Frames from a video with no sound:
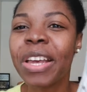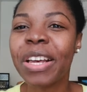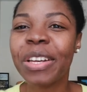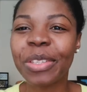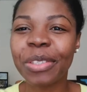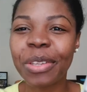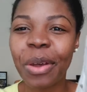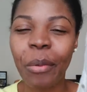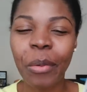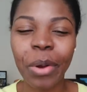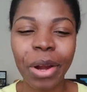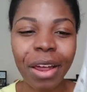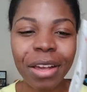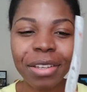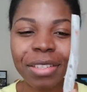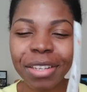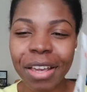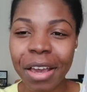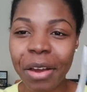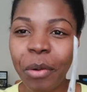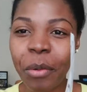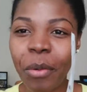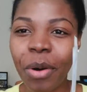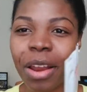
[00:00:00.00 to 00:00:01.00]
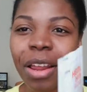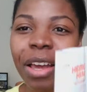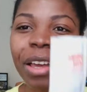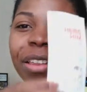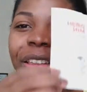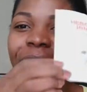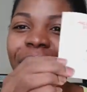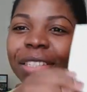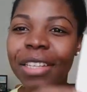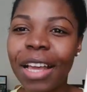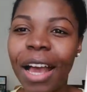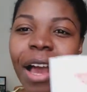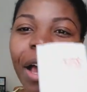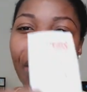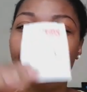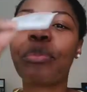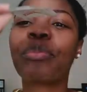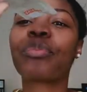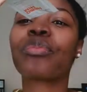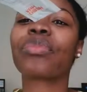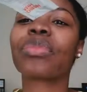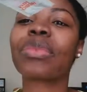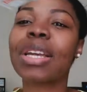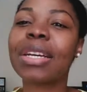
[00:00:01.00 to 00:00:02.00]
So when I take one like this, I
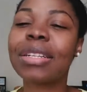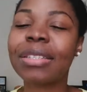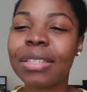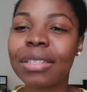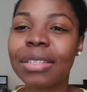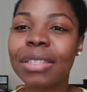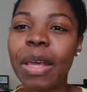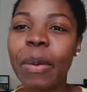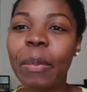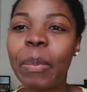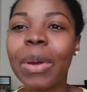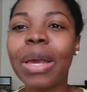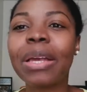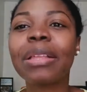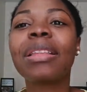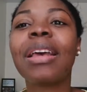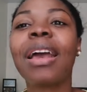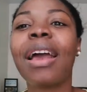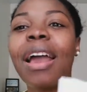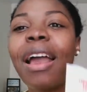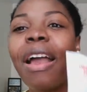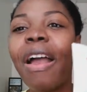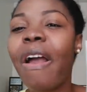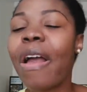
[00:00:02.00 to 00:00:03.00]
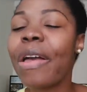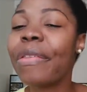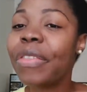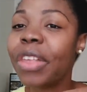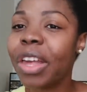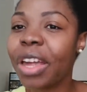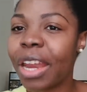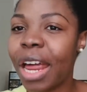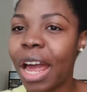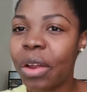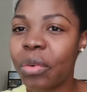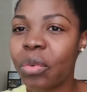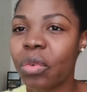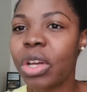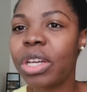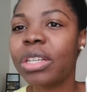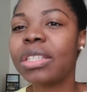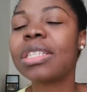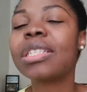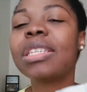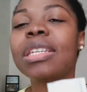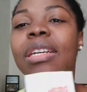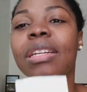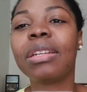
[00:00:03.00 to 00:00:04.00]
sip it and then I
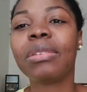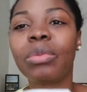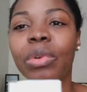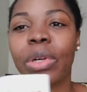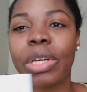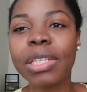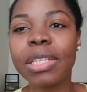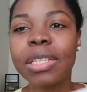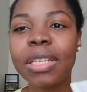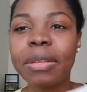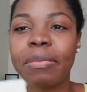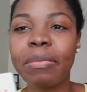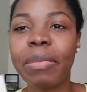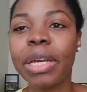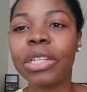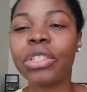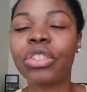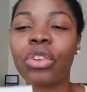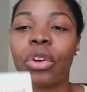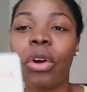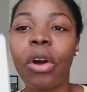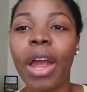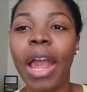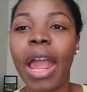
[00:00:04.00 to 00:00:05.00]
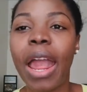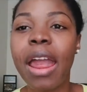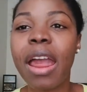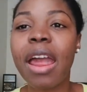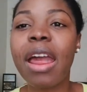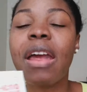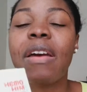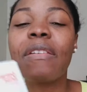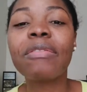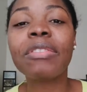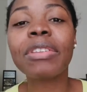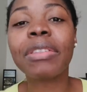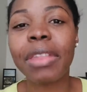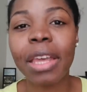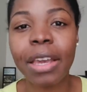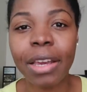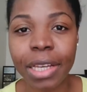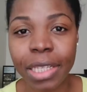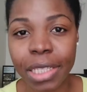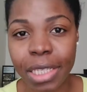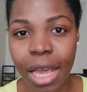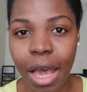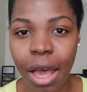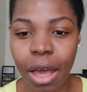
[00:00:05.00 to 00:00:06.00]
rinse it, make sure
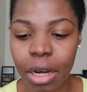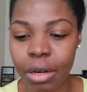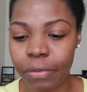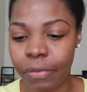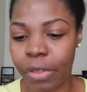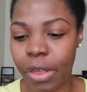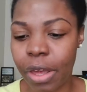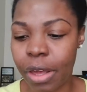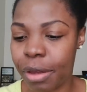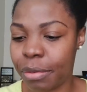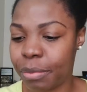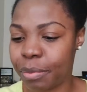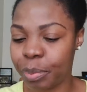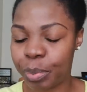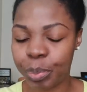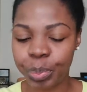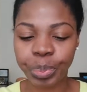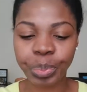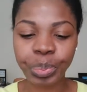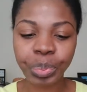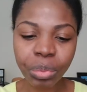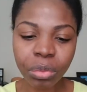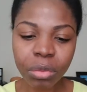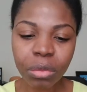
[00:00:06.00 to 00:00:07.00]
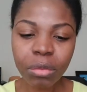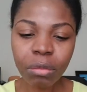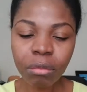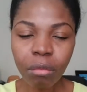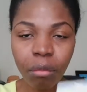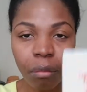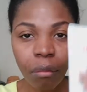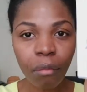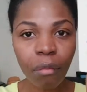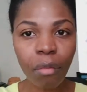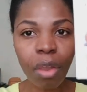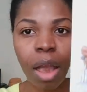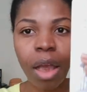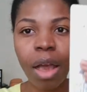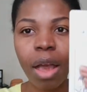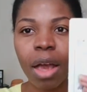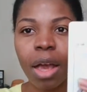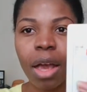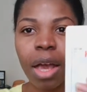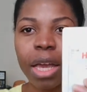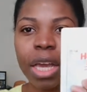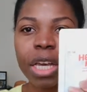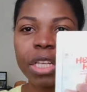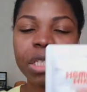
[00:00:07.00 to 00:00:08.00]
everything is out of there.
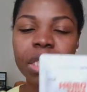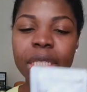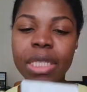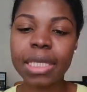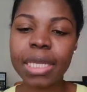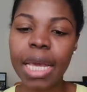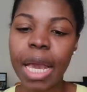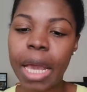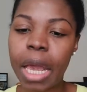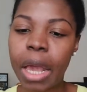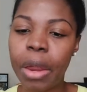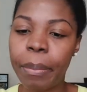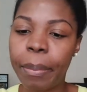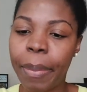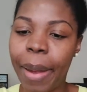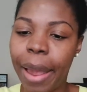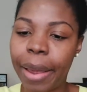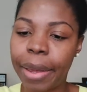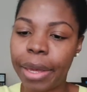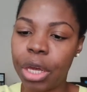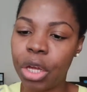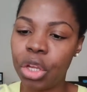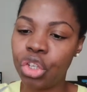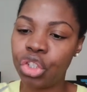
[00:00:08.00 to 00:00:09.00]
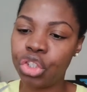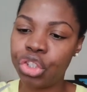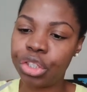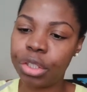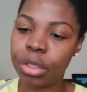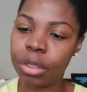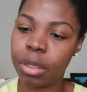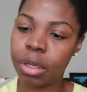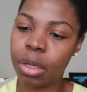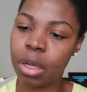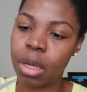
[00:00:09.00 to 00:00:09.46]
Here's the second package.